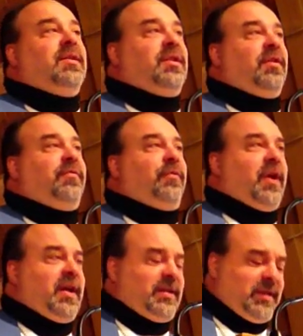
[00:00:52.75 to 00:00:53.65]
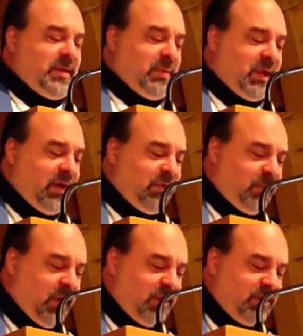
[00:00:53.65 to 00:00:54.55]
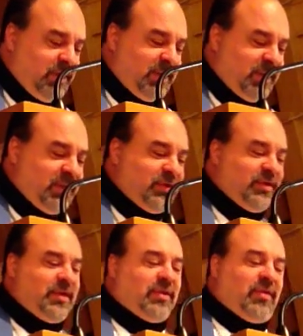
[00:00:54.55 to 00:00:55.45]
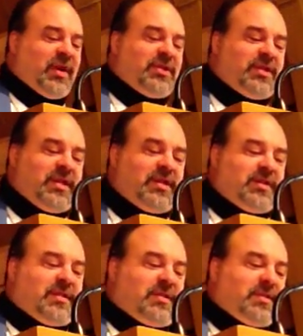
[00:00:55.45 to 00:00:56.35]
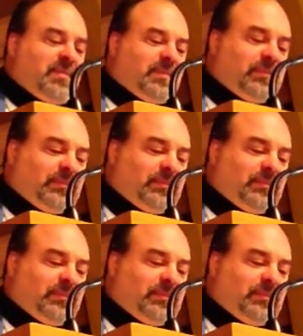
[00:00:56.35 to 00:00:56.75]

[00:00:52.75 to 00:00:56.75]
Dear friends and beloved brothers and sisters in Christ Jesus.